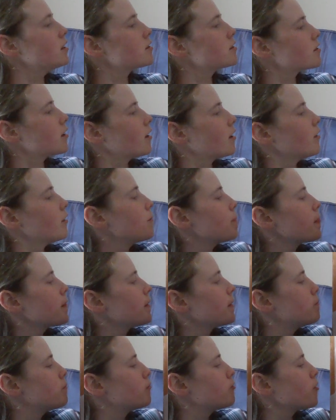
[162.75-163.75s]
So
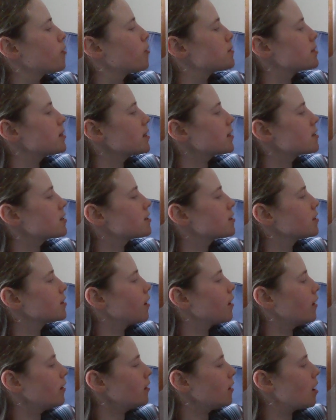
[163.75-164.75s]
from 6 to
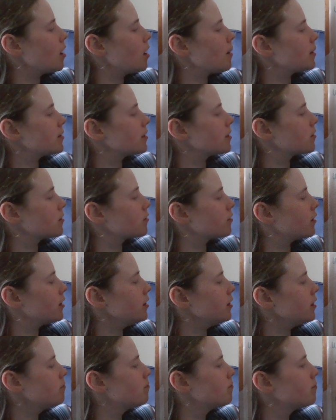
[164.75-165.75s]
9, I'm adding
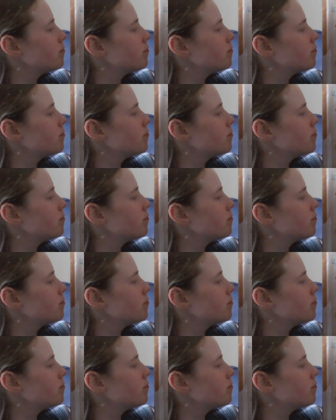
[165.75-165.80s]
3.